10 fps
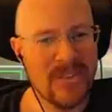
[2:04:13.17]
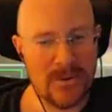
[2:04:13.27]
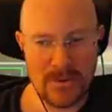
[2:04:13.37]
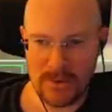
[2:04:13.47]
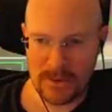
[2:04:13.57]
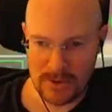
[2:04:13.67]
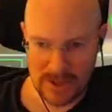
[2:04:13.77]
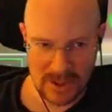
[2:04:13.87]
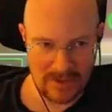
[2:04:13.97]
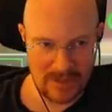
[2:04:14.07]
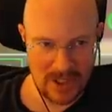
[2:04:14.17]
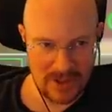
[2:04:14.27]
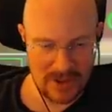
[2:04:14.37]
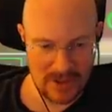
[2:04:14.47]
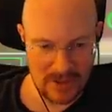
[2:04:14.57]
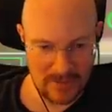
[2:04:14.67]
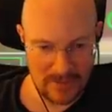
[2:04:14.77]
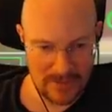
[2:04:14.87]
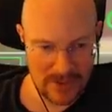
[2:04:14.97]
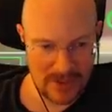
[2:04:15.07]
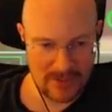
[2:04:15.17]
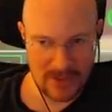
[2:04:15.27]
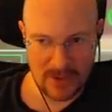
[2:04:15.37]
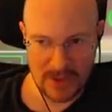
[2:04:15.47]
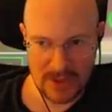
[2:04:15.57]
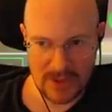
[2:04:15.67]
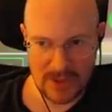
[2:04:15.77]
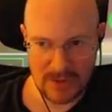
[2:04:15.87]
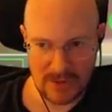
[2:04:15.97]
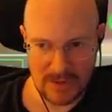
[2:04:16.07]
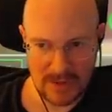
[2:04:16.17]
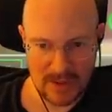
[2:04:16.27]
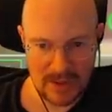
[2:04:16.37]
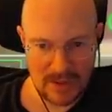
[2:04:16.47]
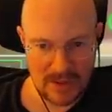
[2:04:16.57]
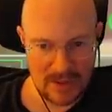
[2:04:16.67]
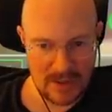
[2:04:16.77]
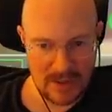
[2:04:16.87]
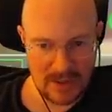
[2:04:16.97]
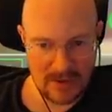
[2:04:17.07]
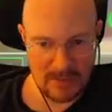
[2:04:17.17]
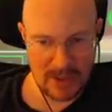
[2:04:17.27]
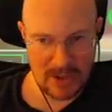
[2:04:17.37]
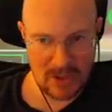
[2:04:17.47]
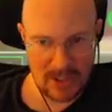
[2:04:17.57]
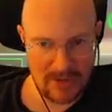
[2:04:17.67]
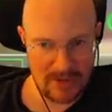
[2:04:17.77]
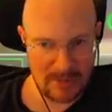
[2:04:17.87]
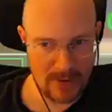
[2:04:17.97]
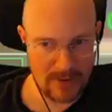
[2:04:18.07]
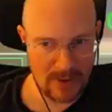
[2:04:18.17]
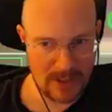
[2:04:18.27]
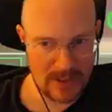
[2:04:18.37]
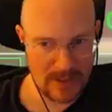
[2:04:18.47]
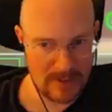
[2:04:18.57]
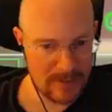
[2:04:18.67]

Ooh, just enough dodges though. Just enough dodges and shields. He has no missiles left. Perfect.